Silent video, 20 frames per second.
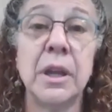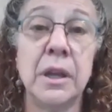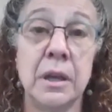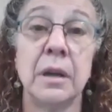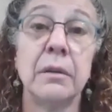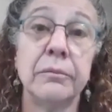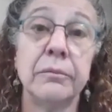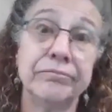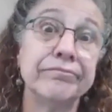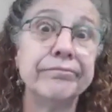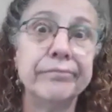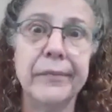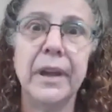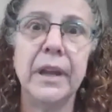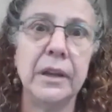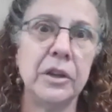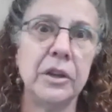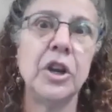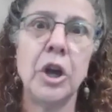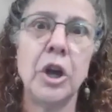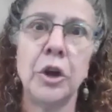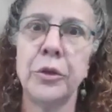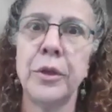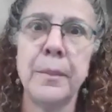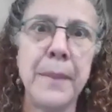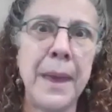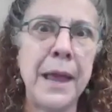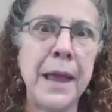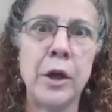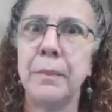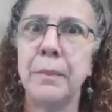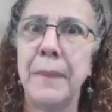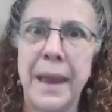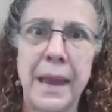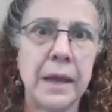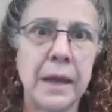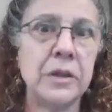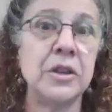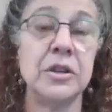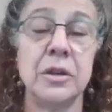the
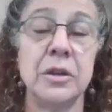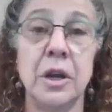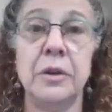mailman, you